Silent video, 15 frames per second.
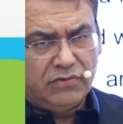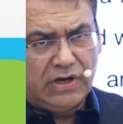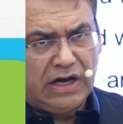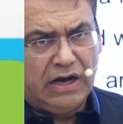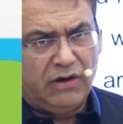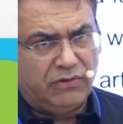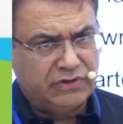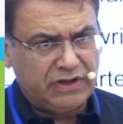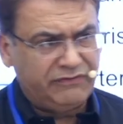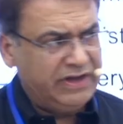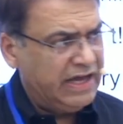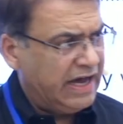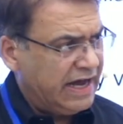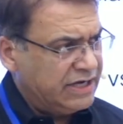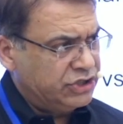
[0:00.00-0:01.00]
the
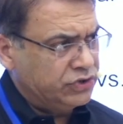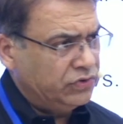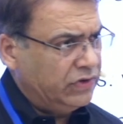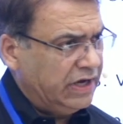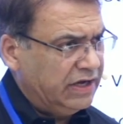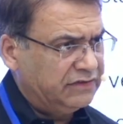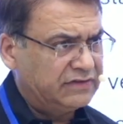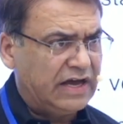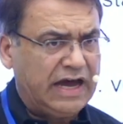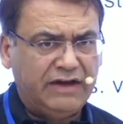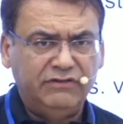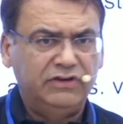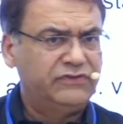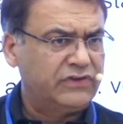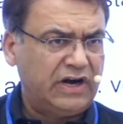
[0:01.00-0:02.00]
way I do is
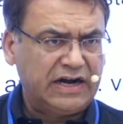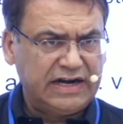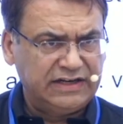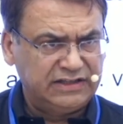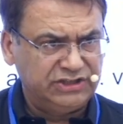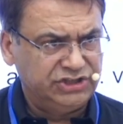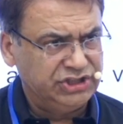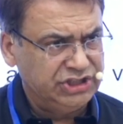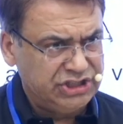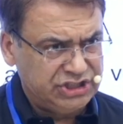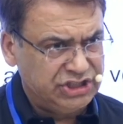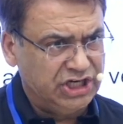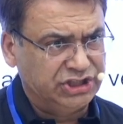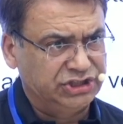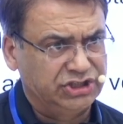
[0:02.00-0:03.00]
I will start at the GE
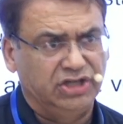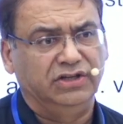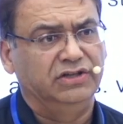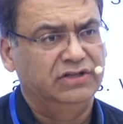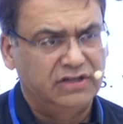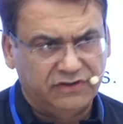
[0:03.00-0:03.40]
junction.